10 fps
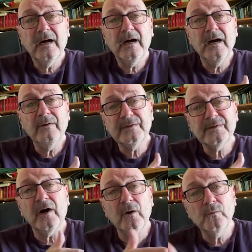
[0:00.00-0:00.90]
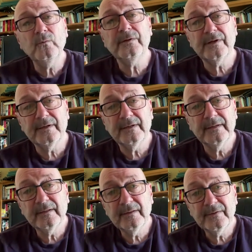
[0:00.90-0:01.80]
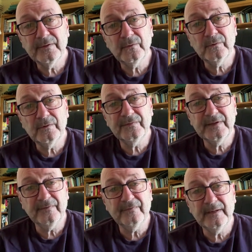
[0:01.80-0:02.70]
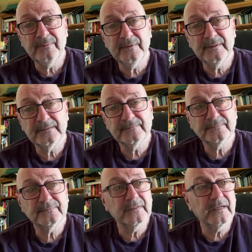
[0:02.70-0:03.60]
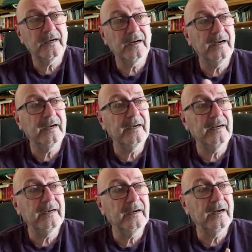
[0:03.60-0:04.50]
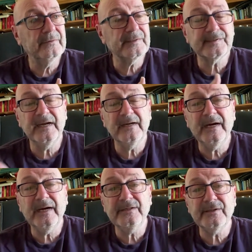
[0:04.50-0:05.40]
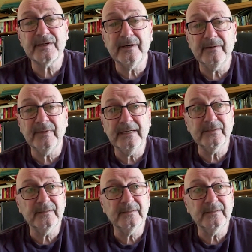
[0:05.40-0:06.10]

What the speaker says: I was older than all of Def Leppard. I was the same age as Iron Maiden.